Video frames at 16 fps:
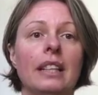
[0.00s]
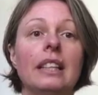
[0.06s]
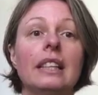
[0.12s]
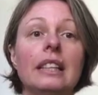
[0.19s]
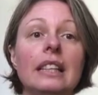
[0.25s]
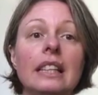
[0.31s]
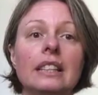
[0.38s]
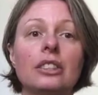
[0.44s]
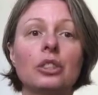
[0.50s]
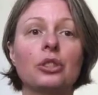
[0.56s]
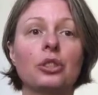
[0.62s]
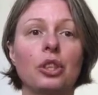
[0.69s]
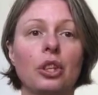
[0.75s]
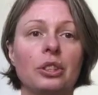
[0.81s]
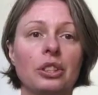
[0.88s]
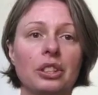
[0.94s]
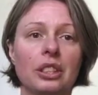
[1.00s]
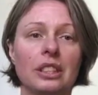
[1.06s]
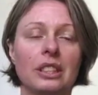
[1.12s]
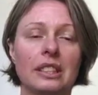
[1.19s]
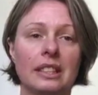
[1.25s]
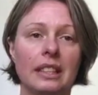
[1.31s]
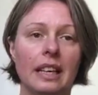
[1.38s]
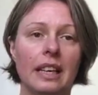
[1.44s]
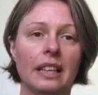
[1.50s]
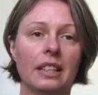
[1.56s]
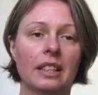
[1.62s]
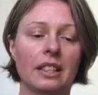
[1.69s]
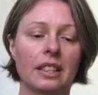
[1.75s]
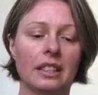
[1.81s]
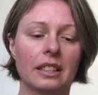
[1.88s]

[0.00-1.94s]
little choices that